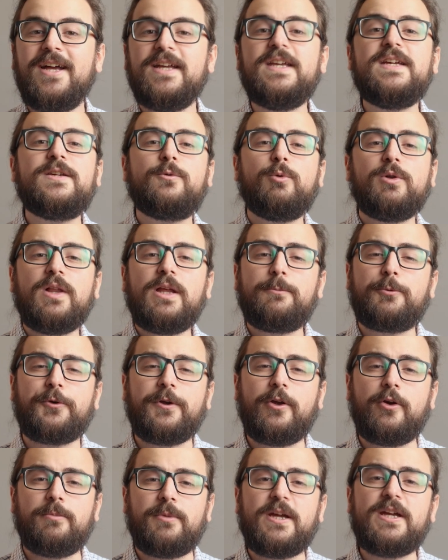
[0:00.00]

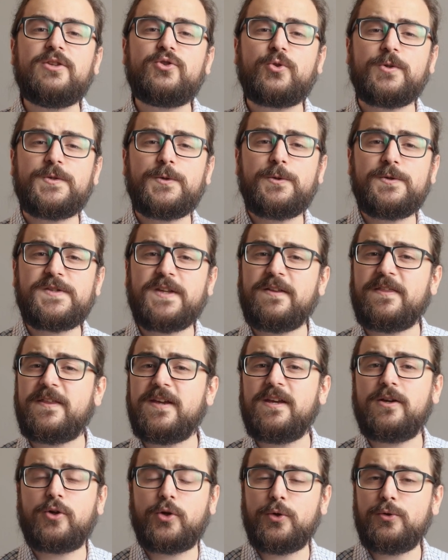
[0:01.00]
Equilibrium introduced
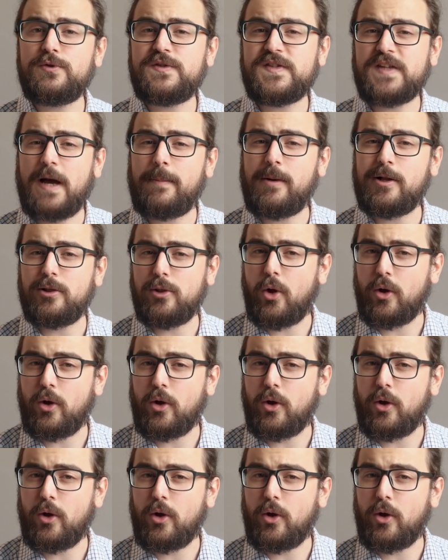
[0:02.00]
the Kusama